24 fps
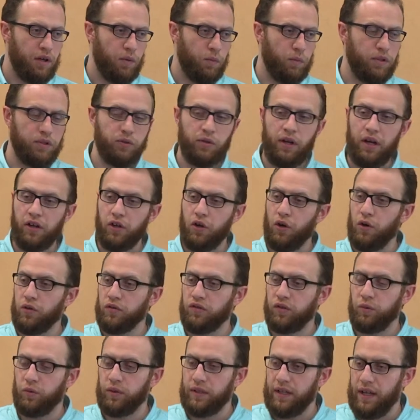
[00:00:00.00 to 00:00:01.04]
we do not go
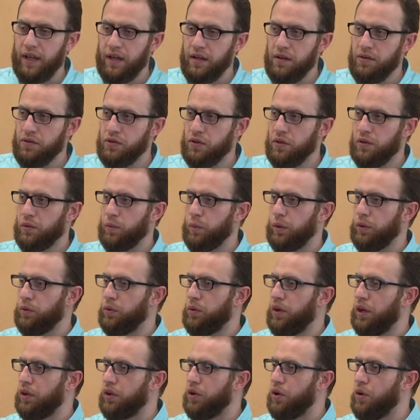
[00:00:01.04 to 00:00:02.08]
to an angel, we do
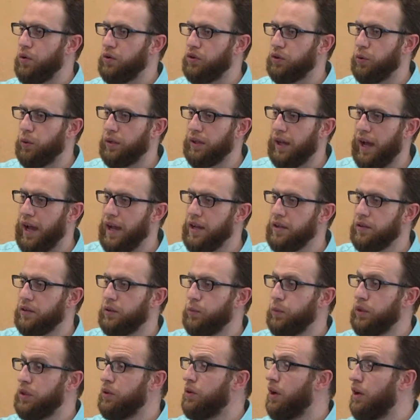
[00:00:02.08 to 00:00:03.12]
not go to an idol,
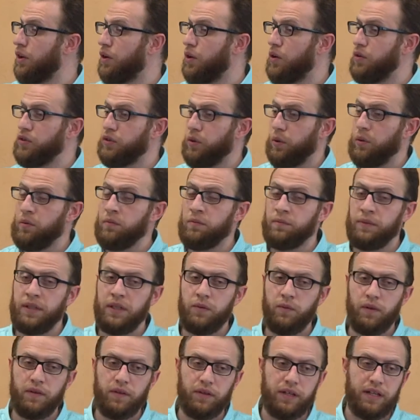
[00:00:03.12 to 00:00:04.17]
we do not go to a human
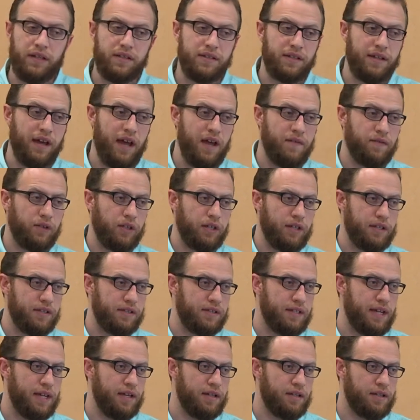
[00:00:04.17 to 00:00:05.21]
being whether he is alive or he is
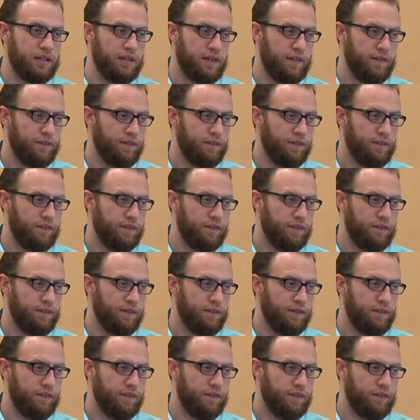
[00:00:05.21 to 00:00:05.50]
dead.